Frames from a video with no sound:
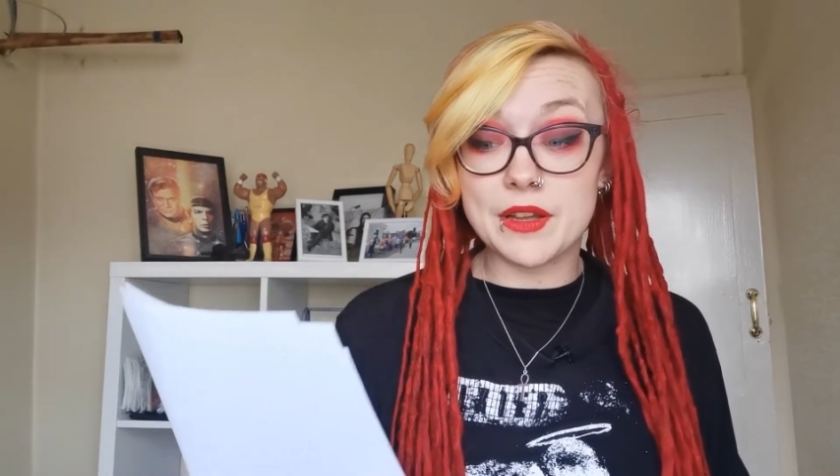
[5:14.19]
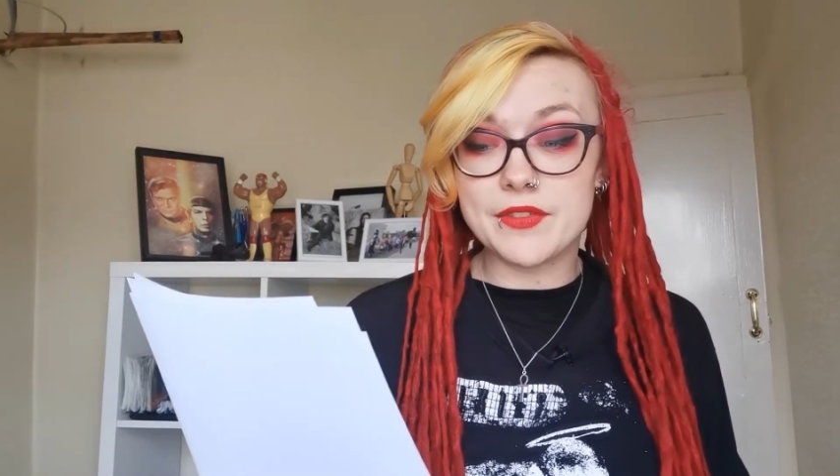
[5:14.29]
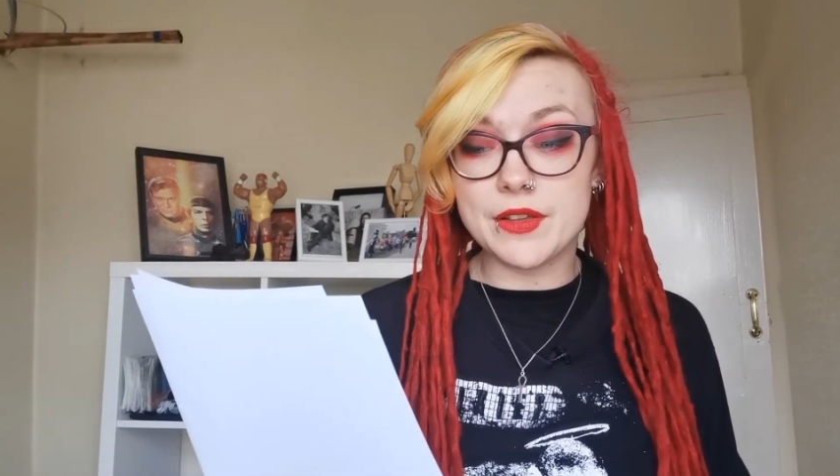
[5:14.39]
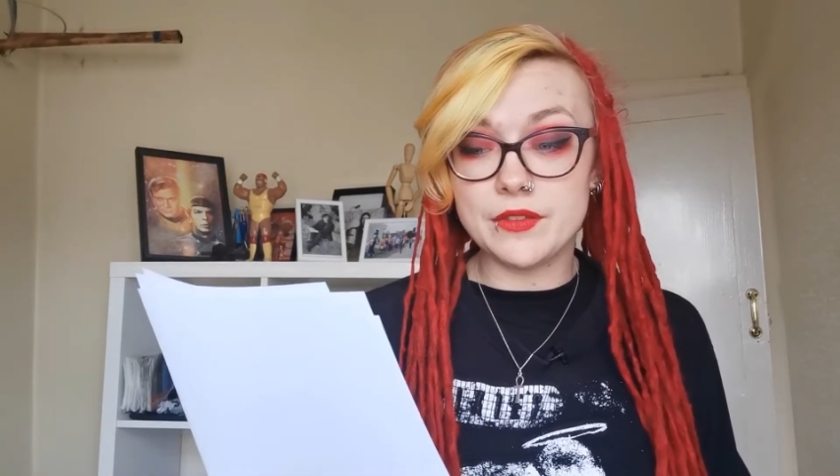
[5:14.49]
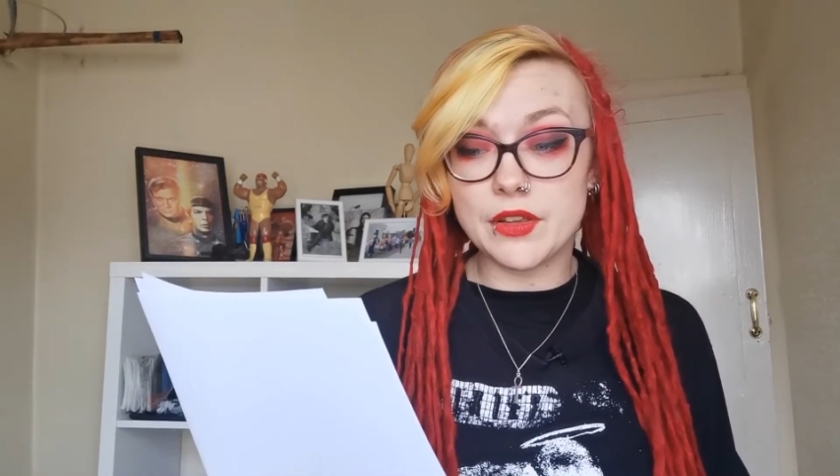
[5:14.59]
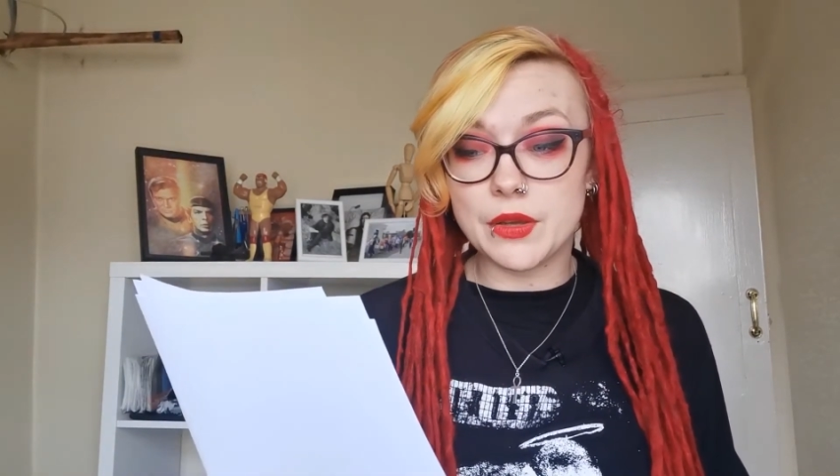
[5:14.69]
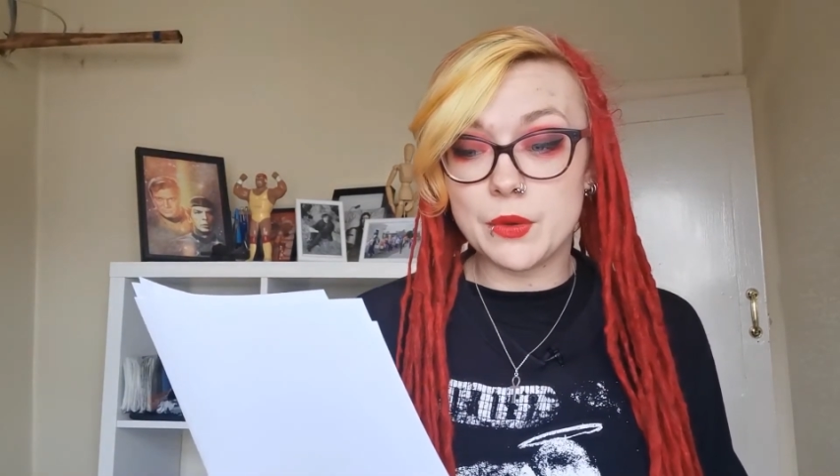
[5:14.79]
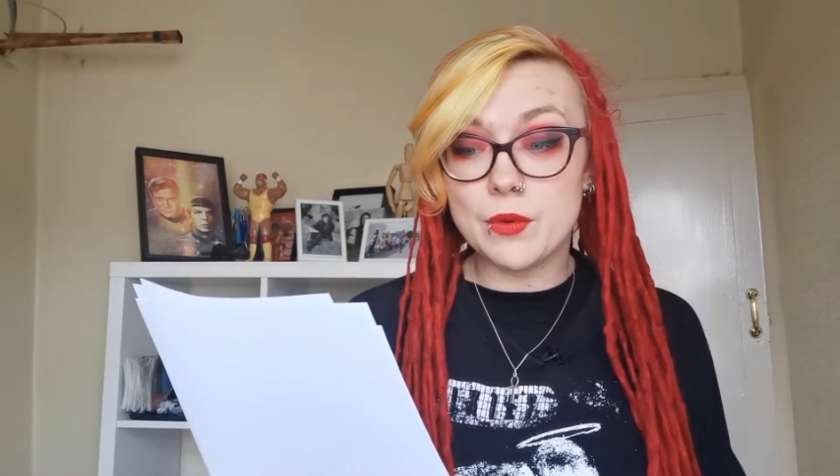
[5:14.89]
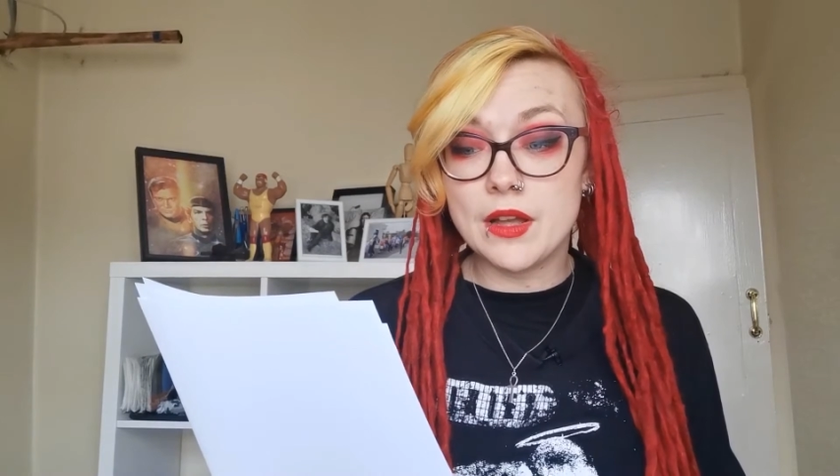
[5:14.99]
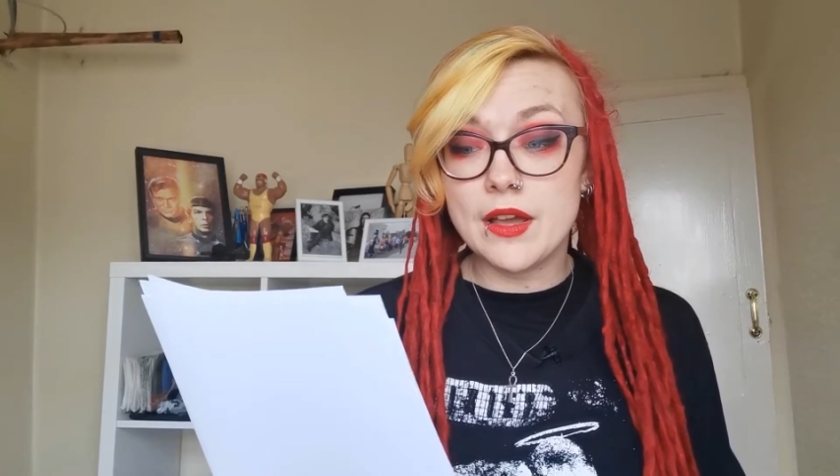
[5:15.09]
if you
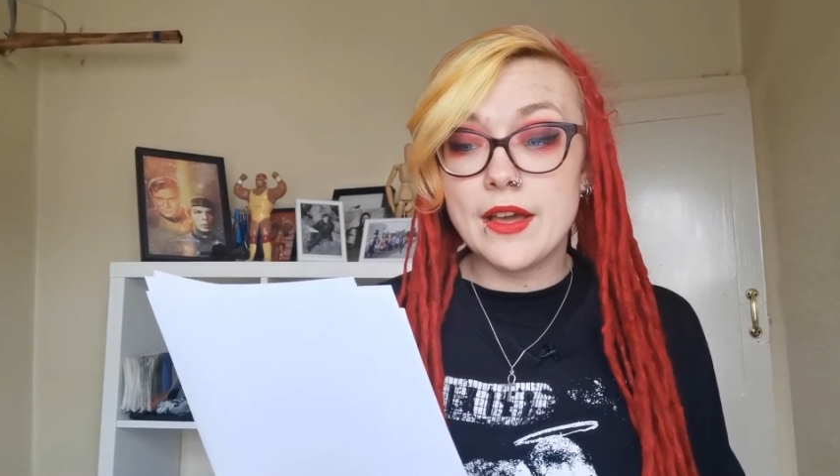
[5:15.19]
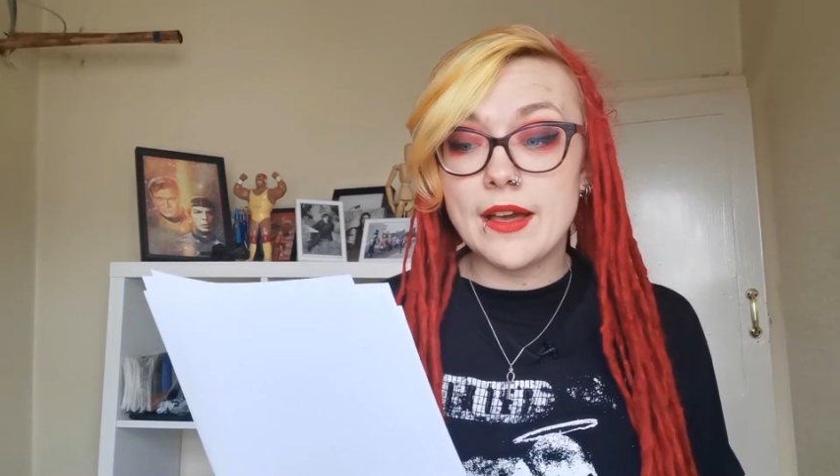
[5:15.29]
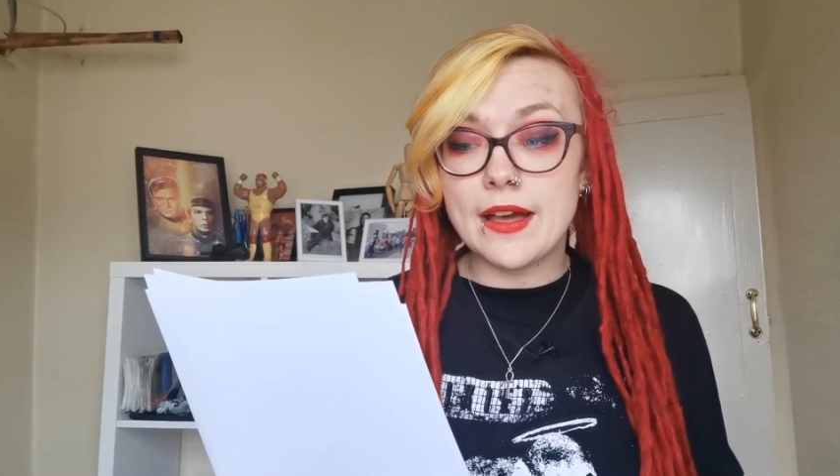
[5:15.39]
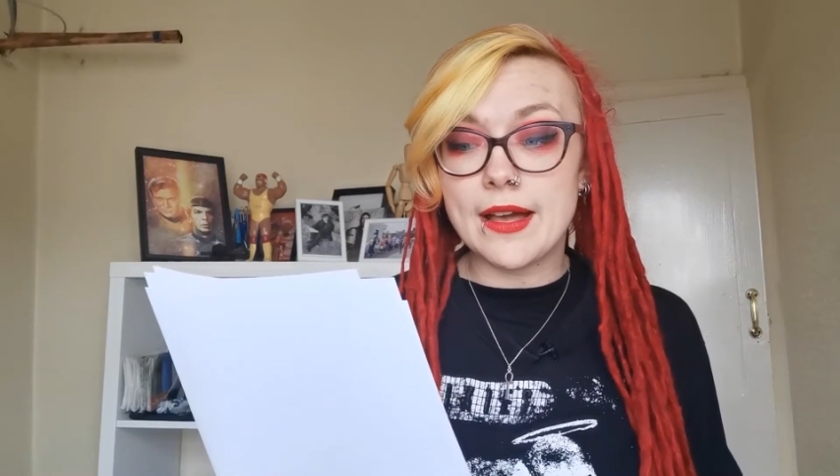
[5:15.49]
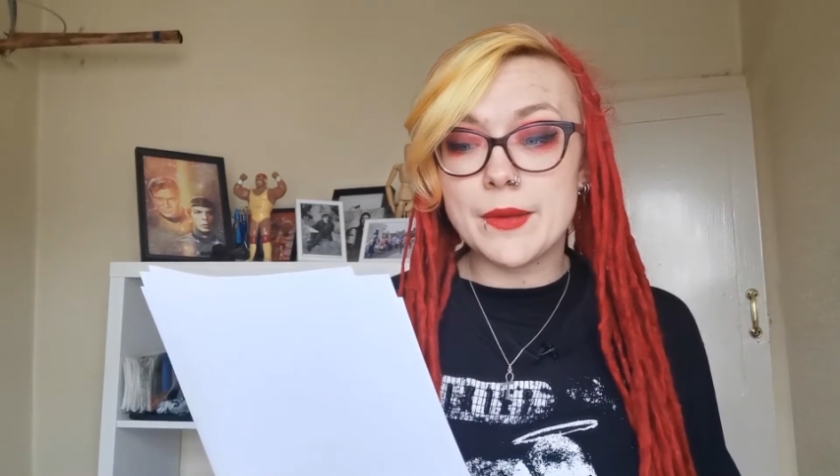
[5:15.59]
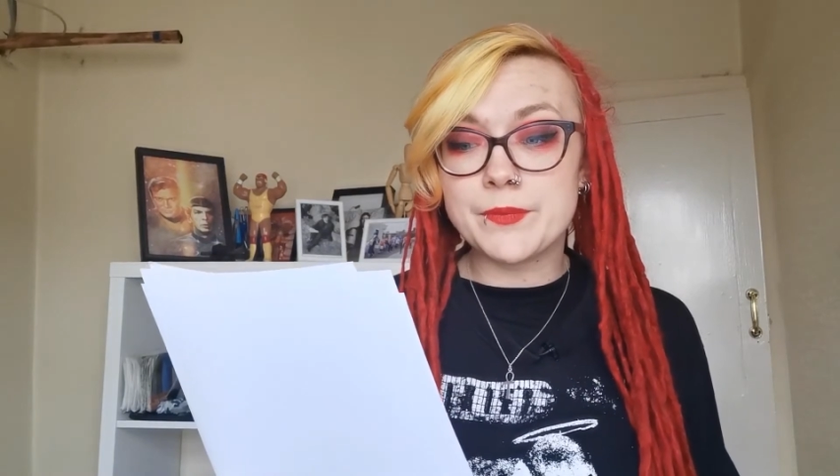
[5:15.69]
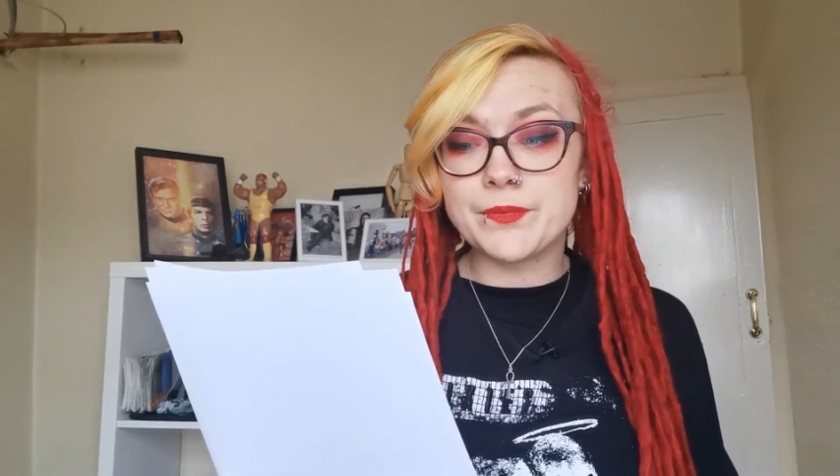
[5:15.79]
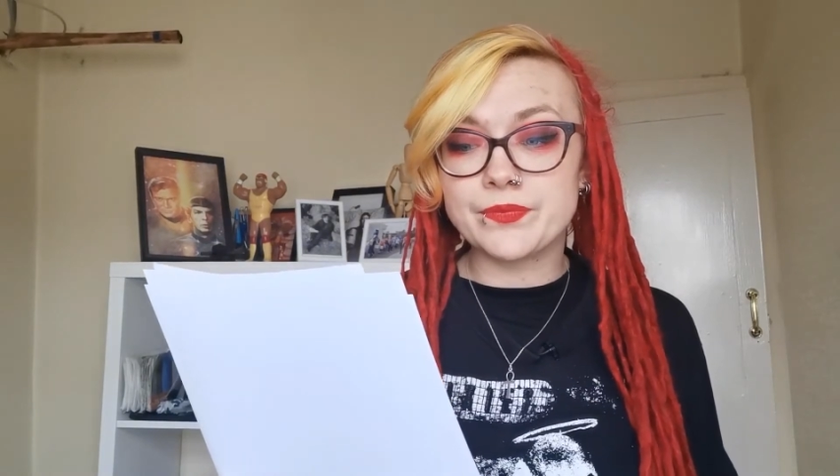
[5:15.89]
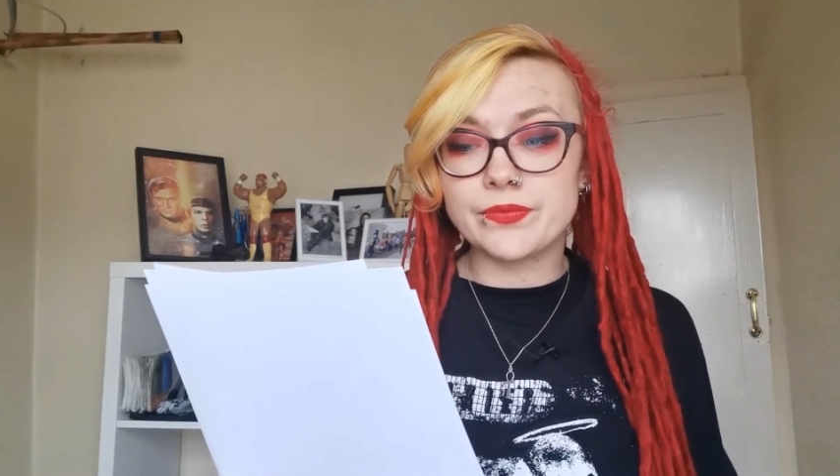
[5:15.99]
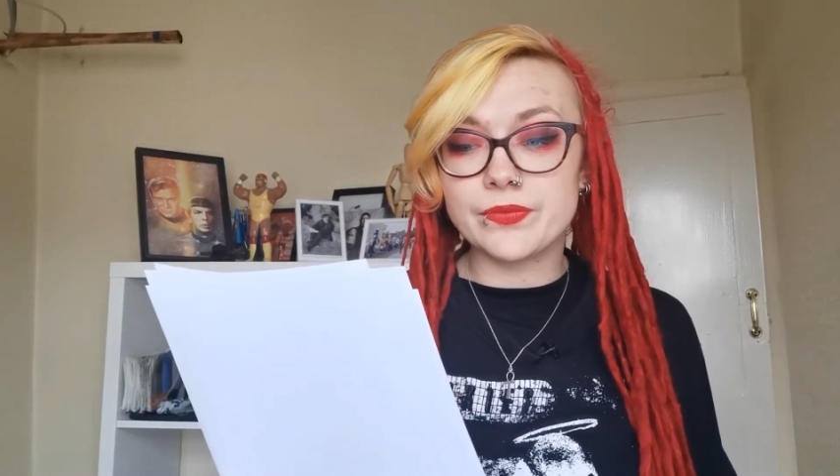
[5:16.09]
do. And